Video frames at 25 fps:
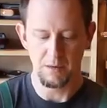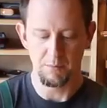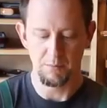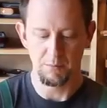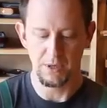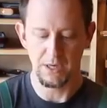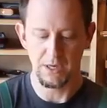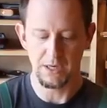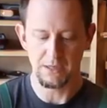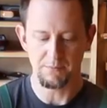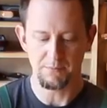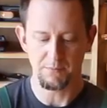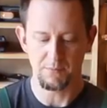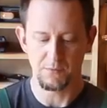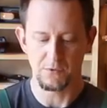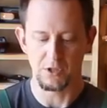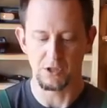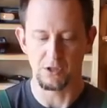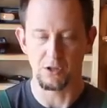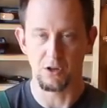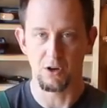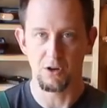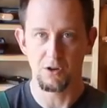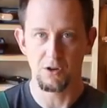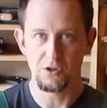But the
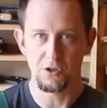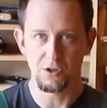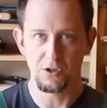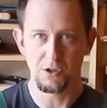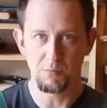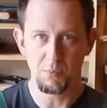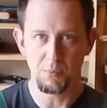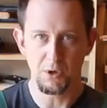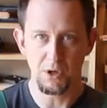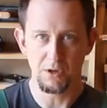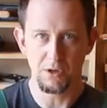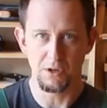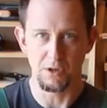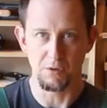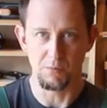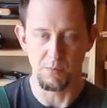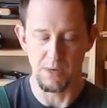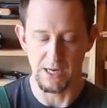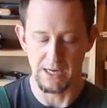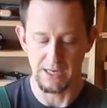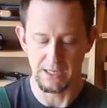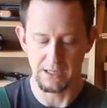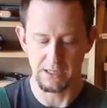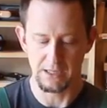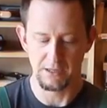larger the burr you
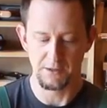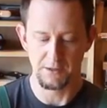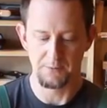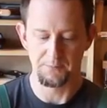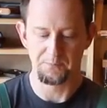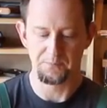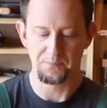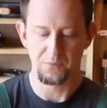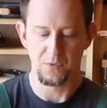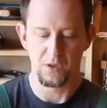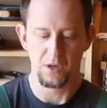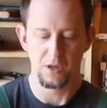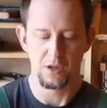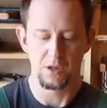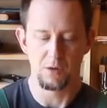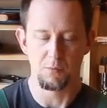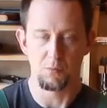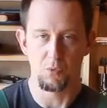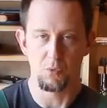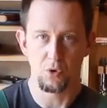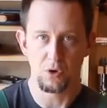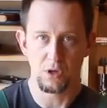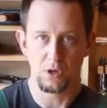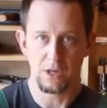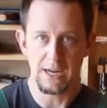make, the
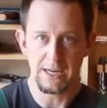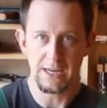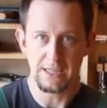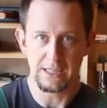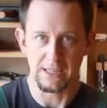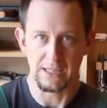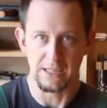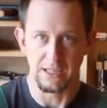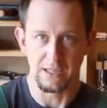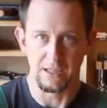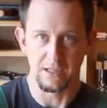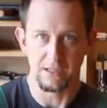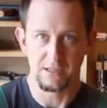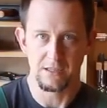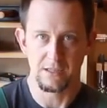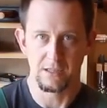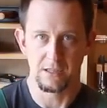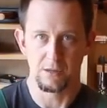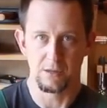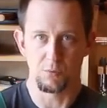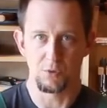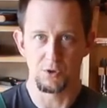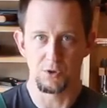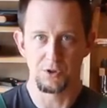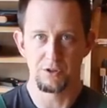more likely it is that
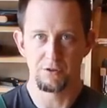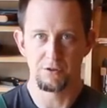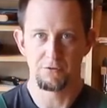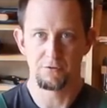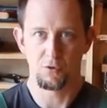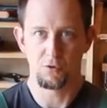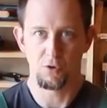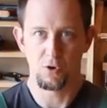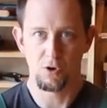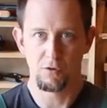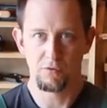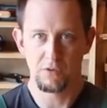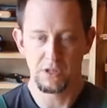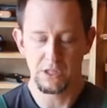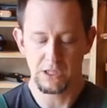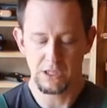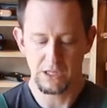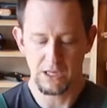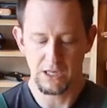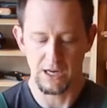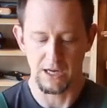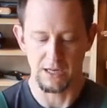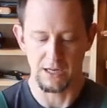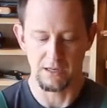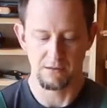it will deform in the
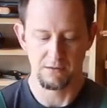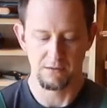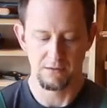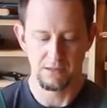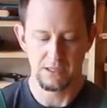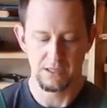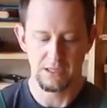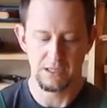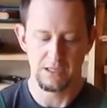cut.